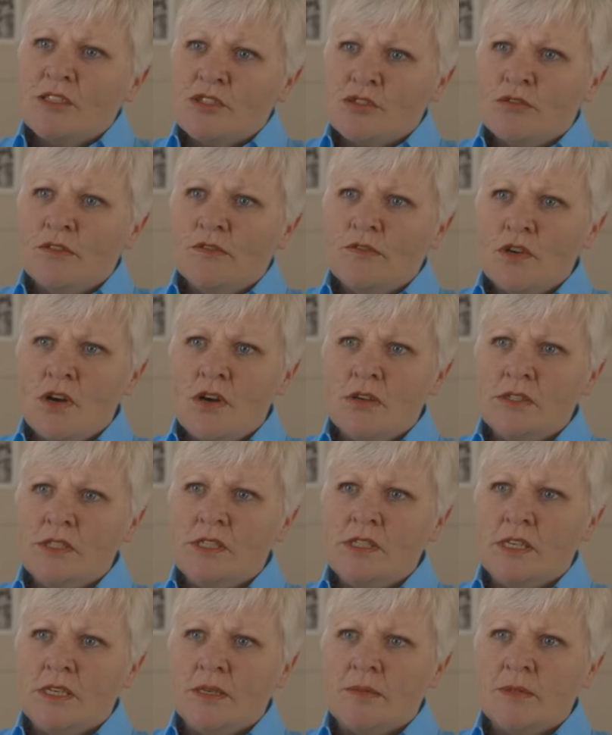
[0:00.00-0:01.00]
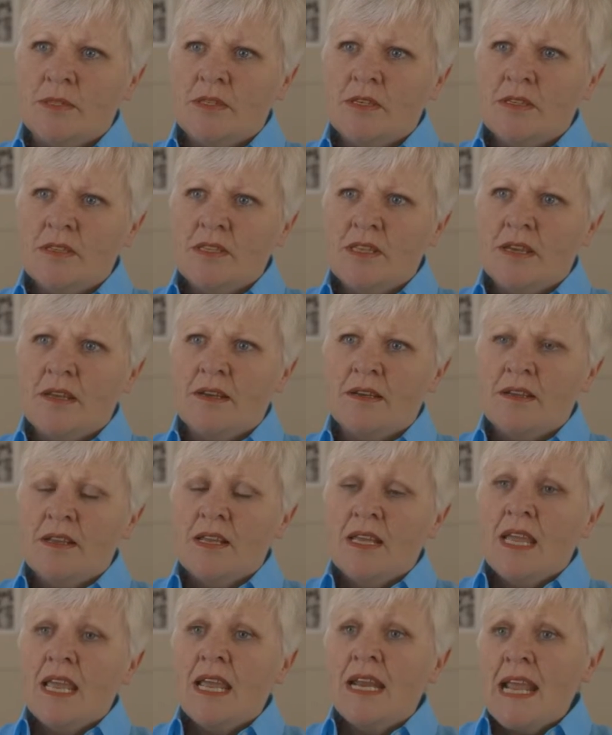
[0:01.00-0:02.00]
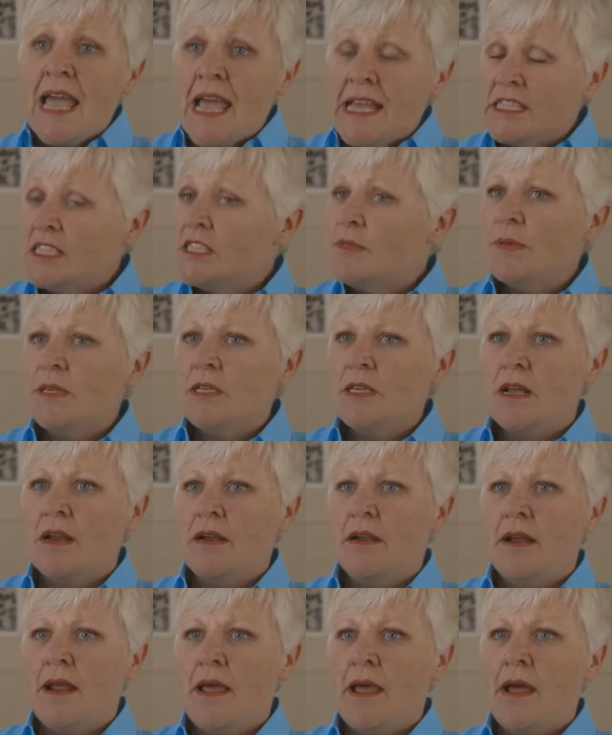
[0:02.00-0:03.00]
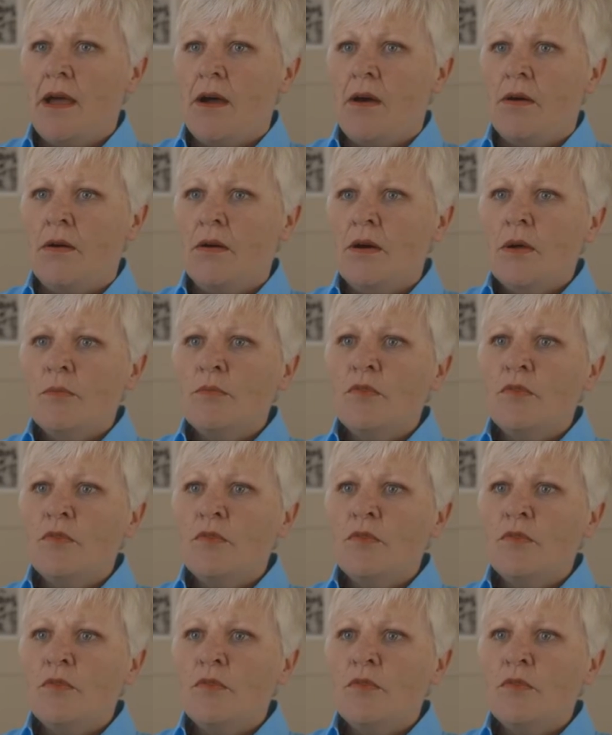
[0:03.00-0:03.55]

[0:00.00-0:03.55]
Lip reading: sort of concept, that it has to be done now